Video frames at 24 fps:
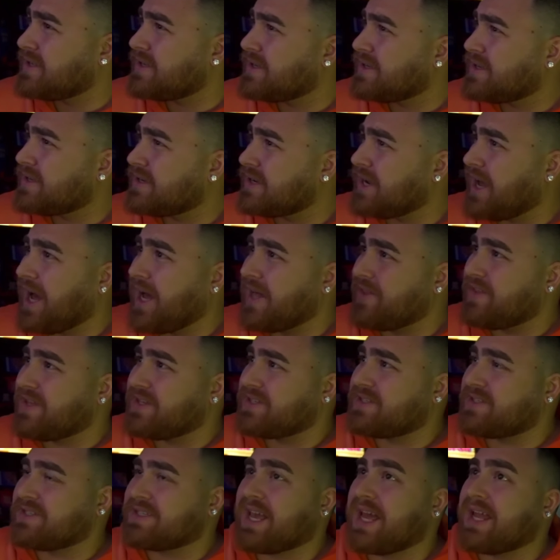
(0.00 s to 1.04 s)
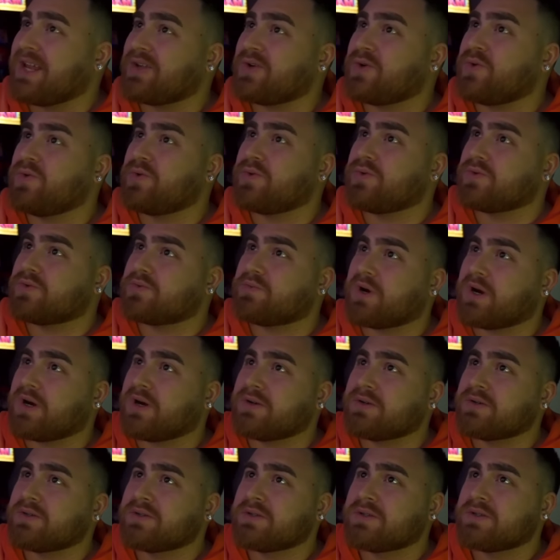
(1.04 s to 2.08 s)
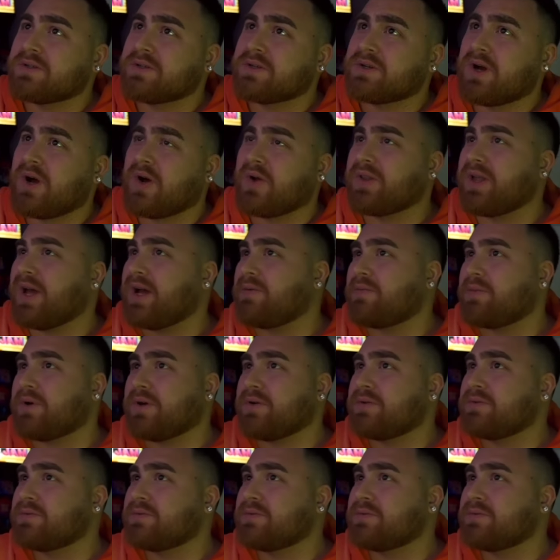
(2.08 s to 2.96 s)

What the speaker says: Nah, this is getting Googled, bro. Hold on, bro.